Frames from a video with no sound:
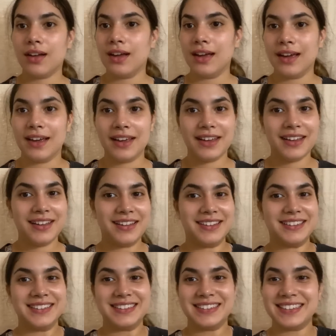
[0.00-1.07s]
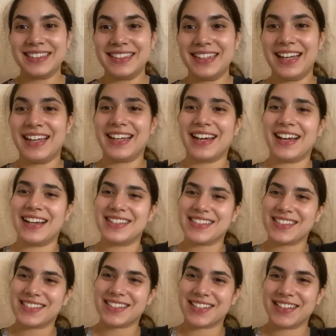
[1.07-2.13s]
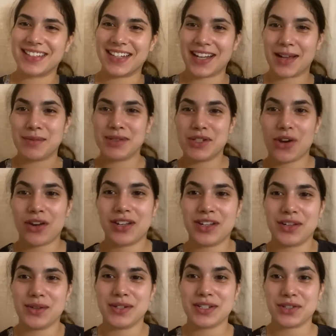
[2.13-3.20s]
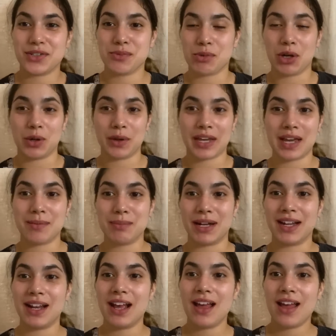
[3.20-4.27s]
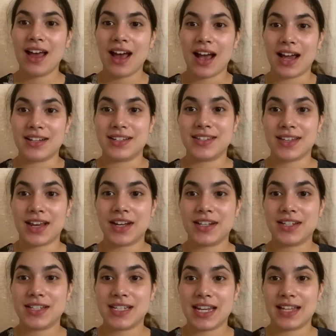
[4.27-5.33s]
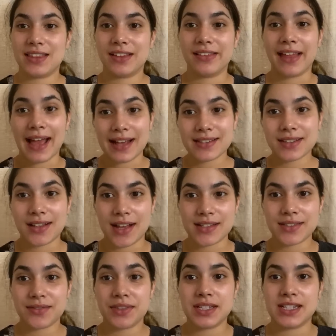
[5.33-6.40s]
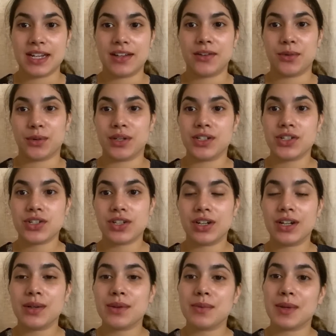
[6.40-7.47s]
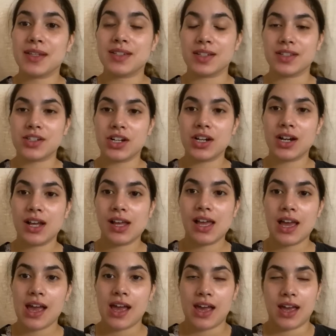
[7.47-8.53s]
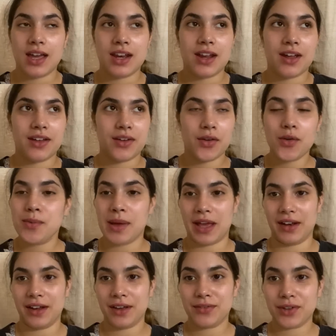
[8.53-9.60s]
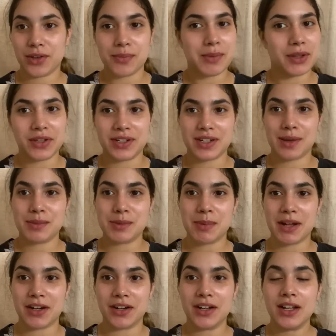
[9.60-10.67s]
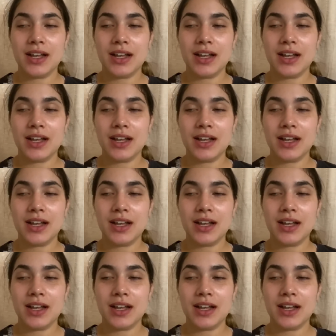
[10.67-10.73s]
Hey guys, didn't think I'd be talking to you until tomorrow again, but I decided to take the last class of the day at Orange Theory with my sister, and oh man, I feel a million times better.